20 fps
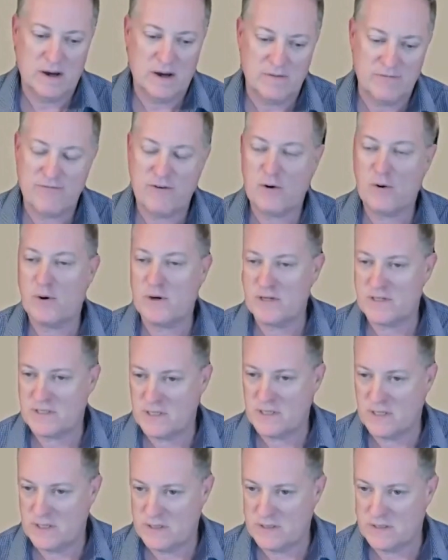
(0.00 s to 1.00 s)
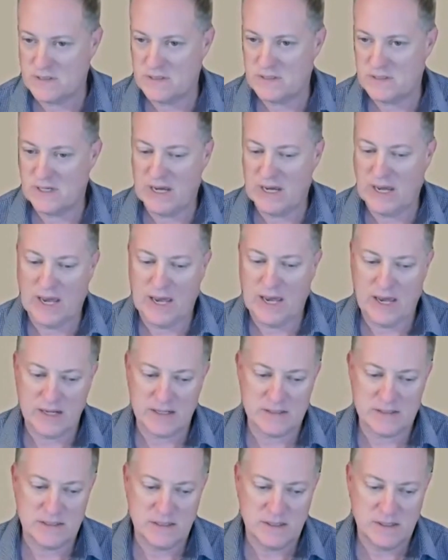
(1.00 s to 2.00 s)
furnaces,
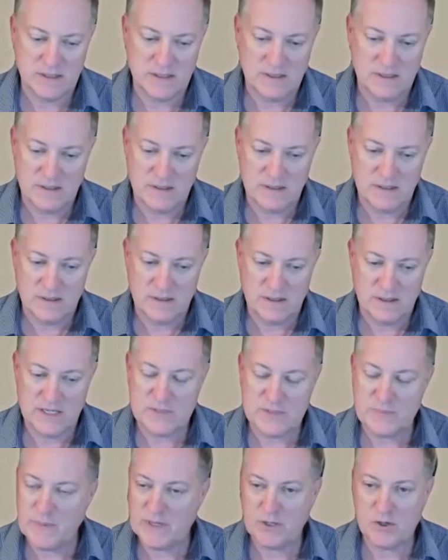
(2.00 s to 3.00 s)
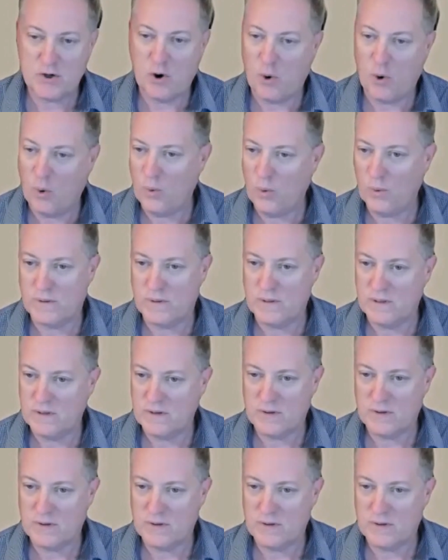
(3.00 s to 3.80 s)
and it's been cold the